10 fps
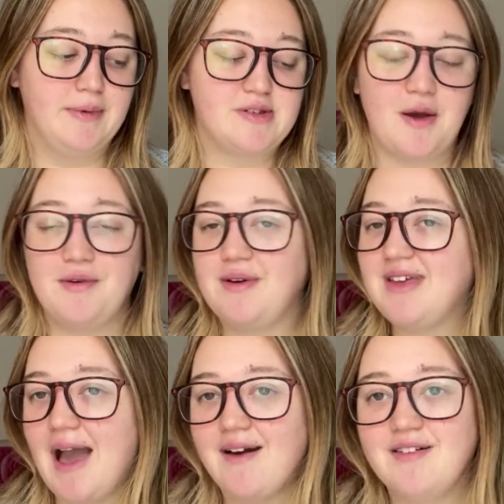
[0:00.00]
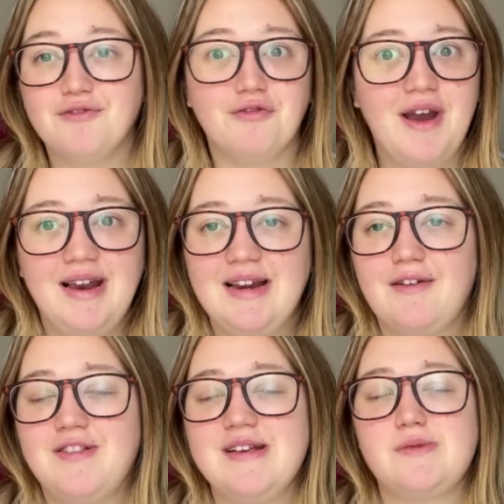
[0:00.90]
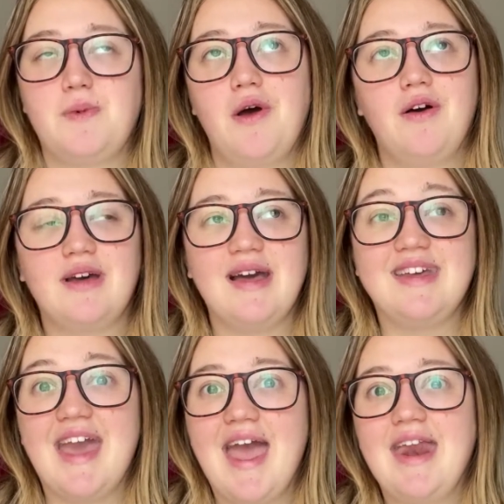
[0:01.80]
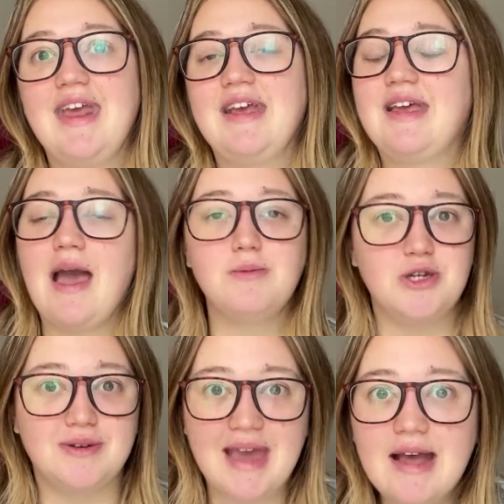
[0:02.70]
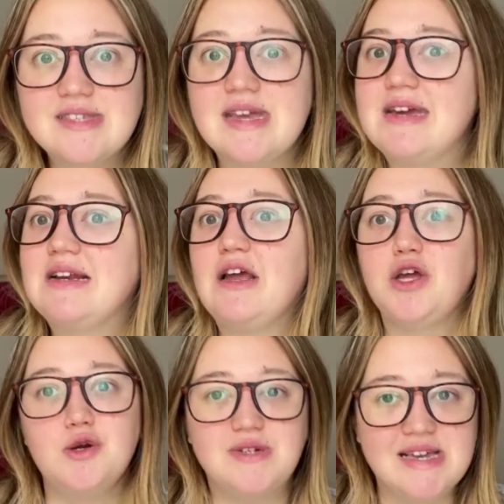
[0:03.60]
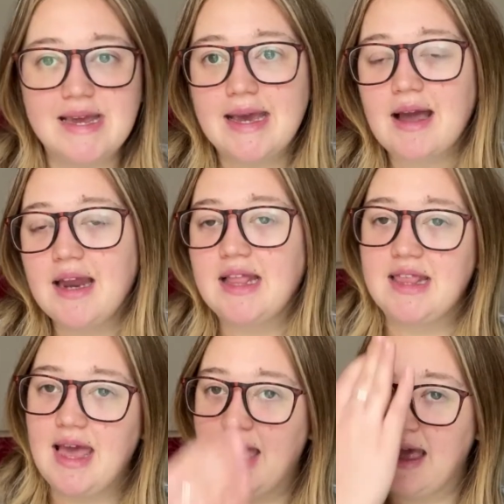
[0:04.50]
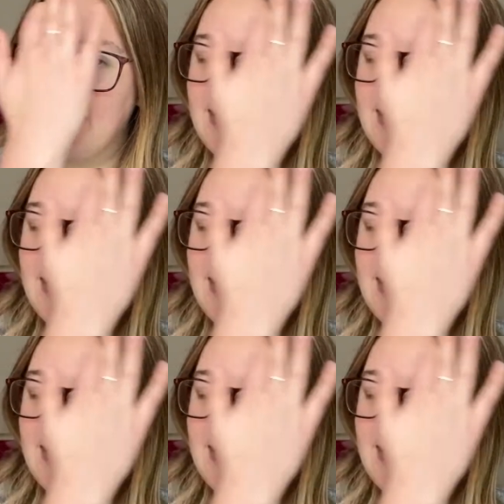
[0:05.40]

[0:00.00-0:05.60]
So yeah, really love this book. Again, kept you guessing who did it kind of thing.